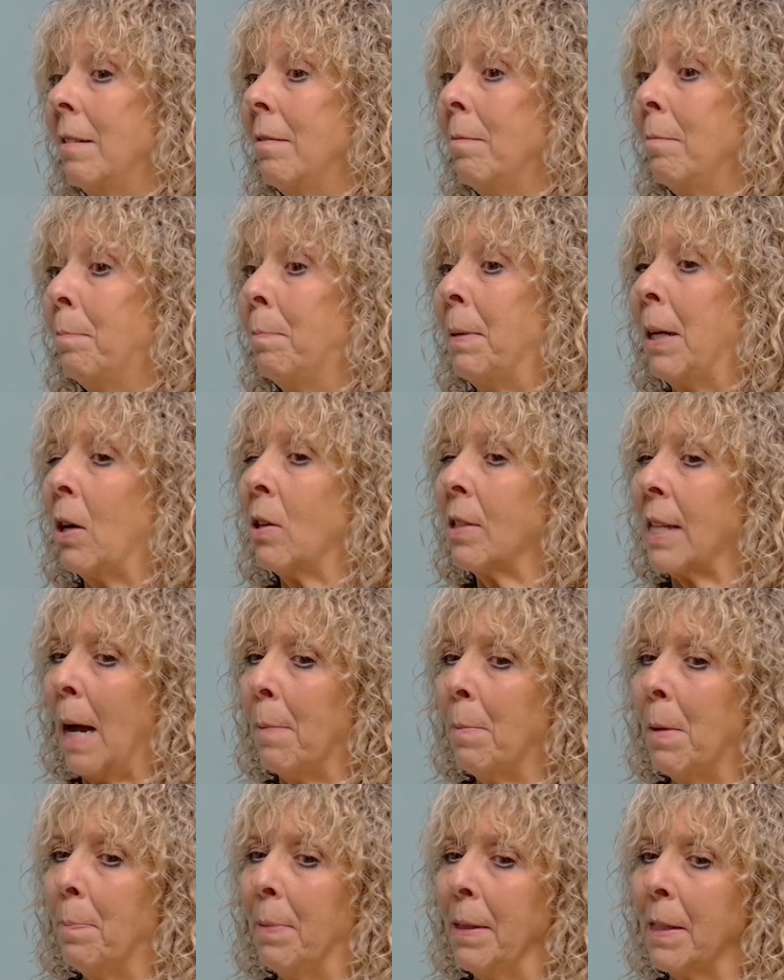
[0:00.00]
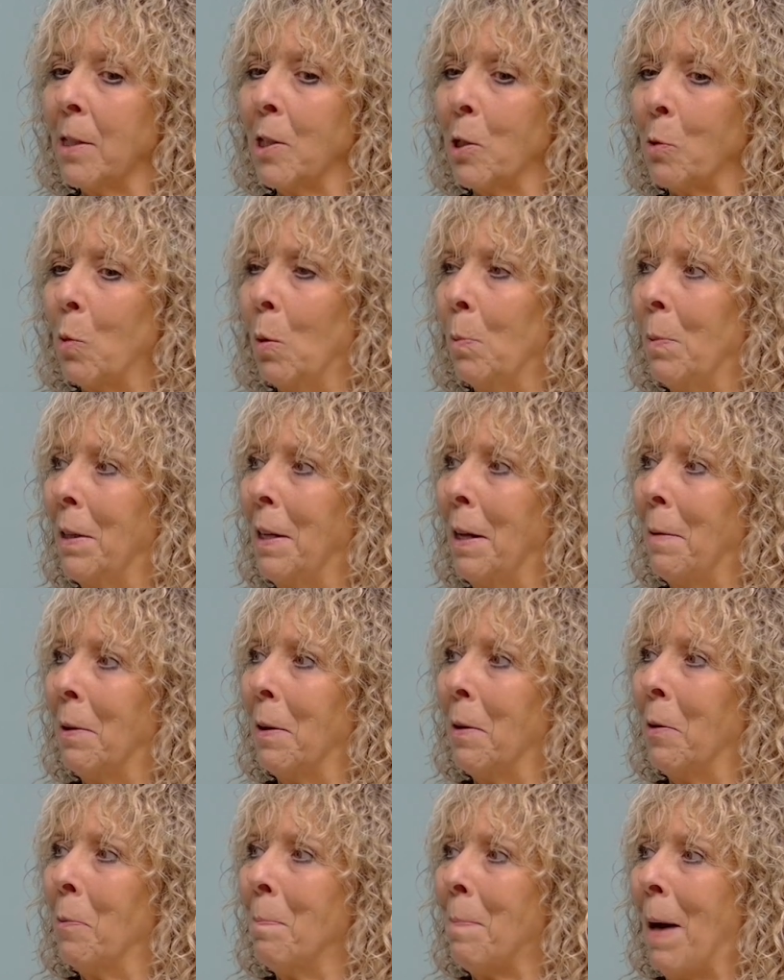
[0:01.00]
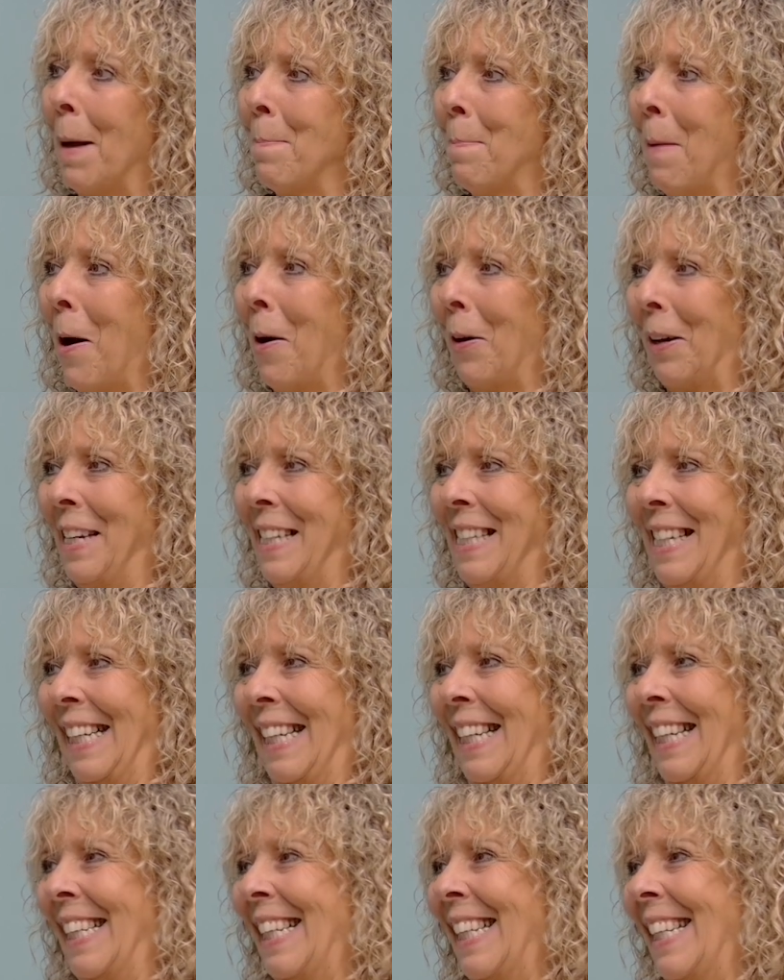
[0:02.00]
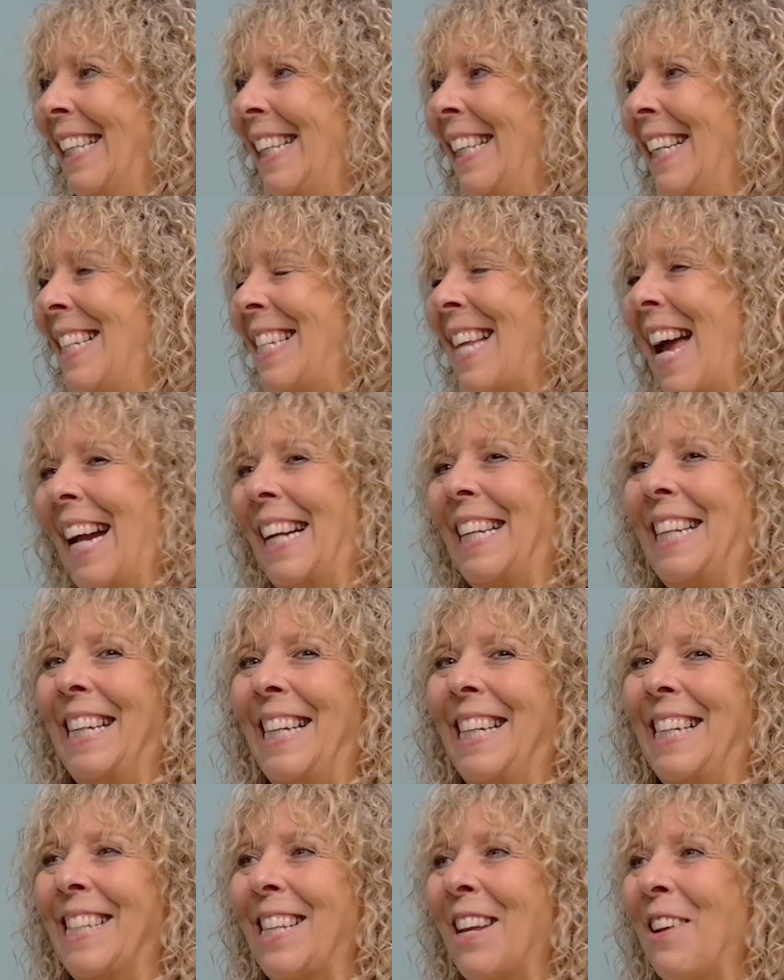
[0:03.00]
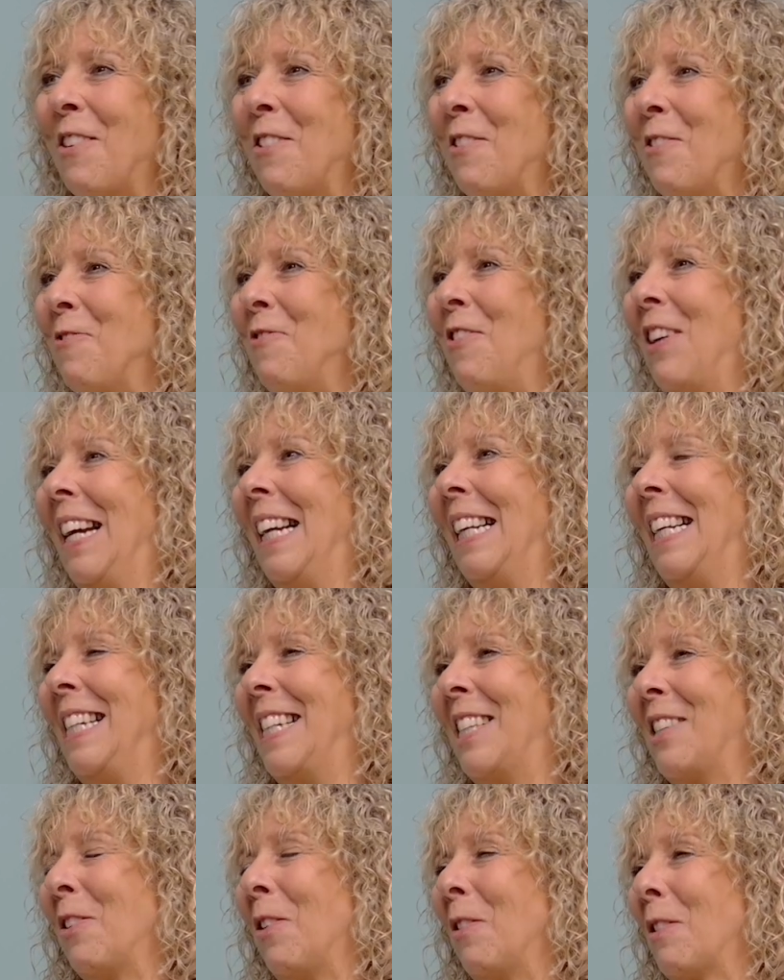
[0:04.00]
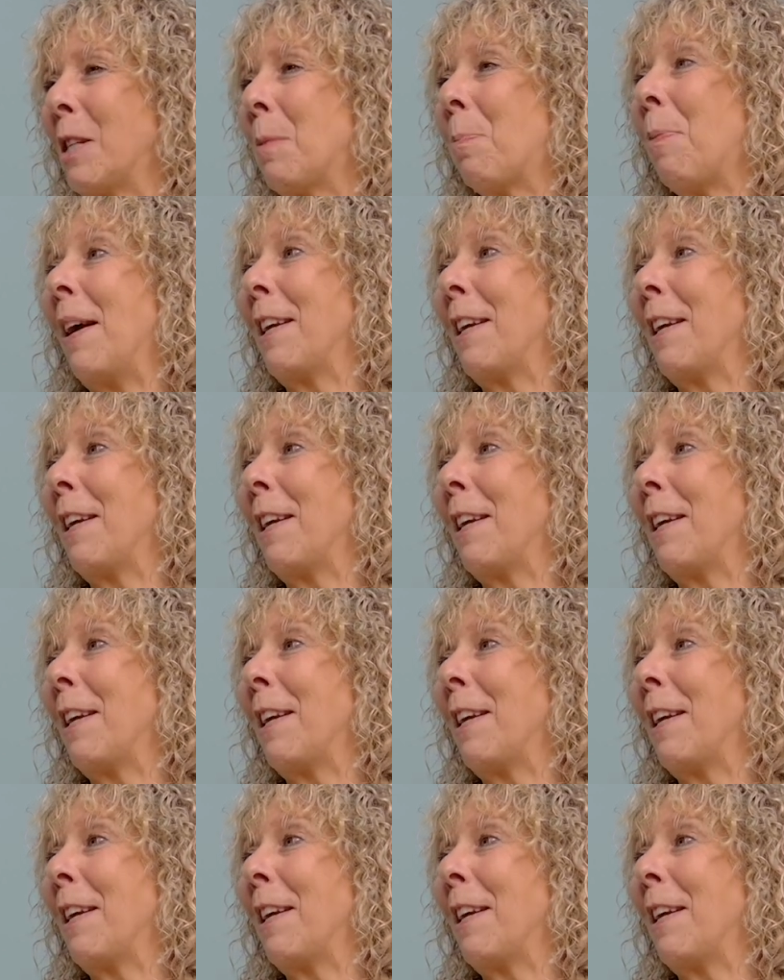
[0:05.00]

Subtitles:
because I'm a businesswoman and my marketing techniques really sort of spread